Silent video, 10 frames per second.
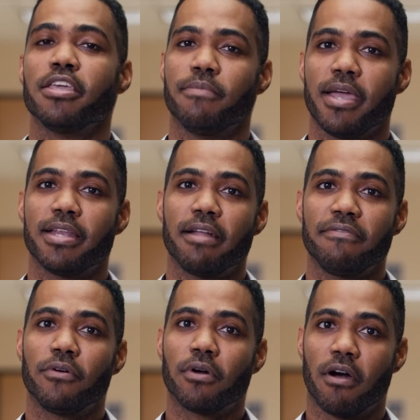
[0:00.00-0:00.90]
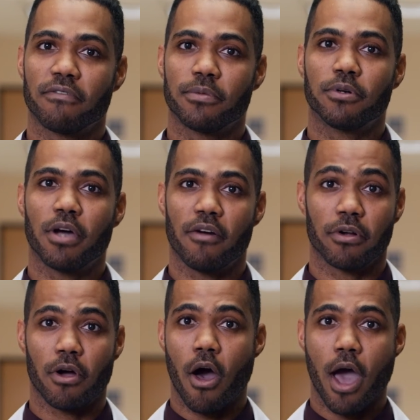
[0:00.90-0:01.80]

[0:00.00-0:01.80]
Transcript: You may not feel comfortable covering all